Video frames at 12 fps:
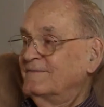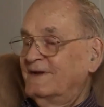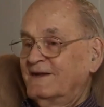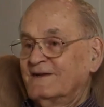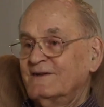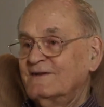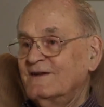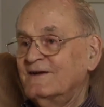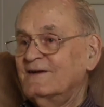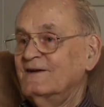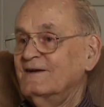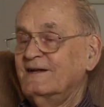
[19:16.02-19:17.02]
And
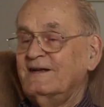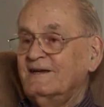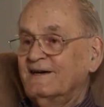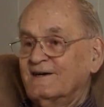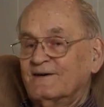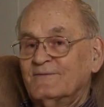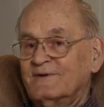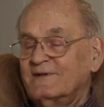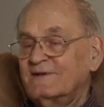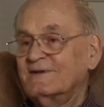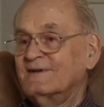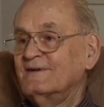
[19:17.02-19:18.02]
anyhow, but
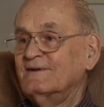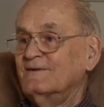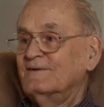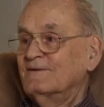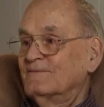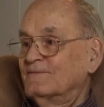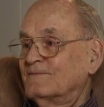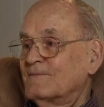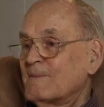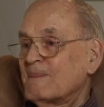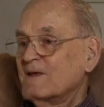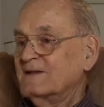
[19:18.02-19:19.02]

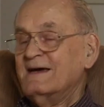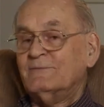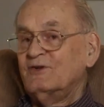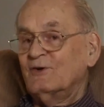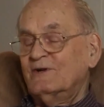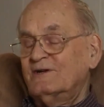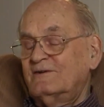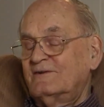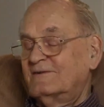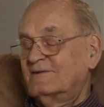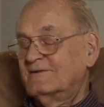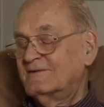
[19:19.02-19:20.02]
that was the
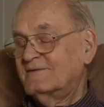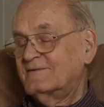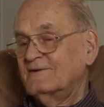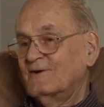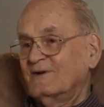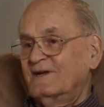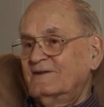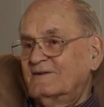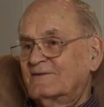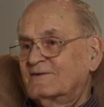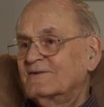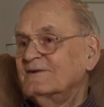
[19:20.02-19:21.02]
only
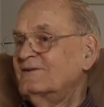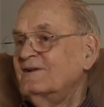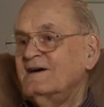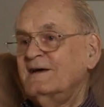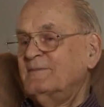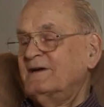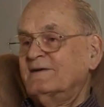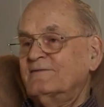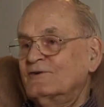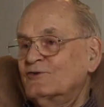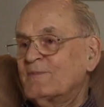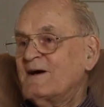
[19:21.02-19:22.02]
time they
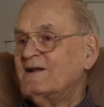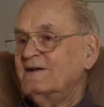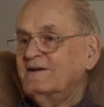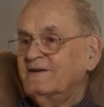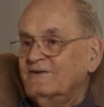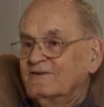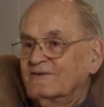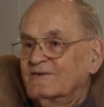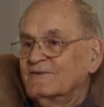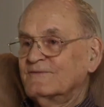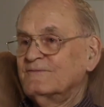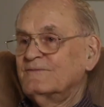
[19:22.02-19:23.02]
ever spotted us.
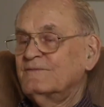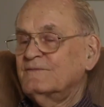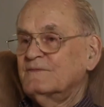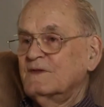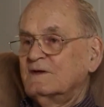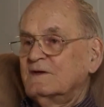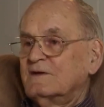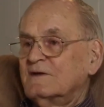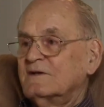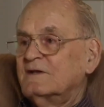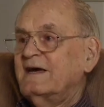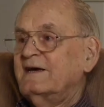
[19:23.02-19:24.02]

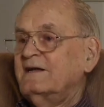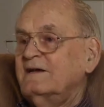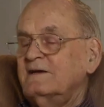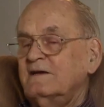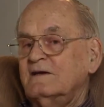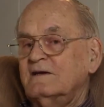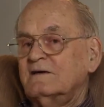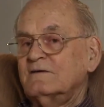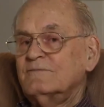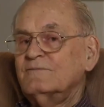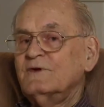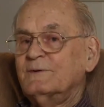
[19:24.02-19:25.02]
They had
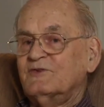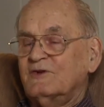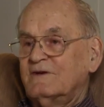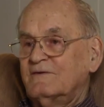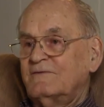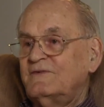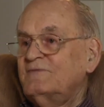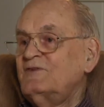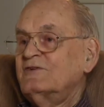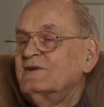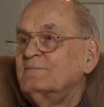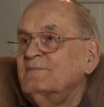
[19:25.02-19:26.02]
there was a
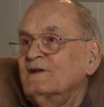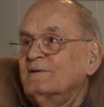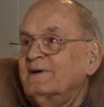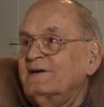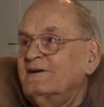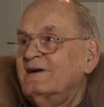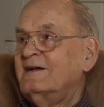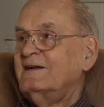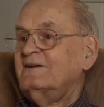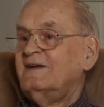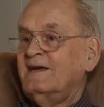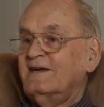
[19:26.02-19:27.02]
57 millimeter
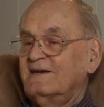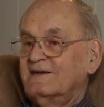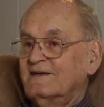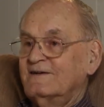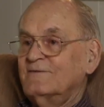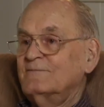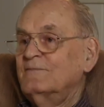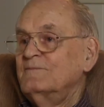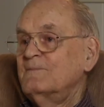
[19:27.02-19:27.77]
anti-tank gun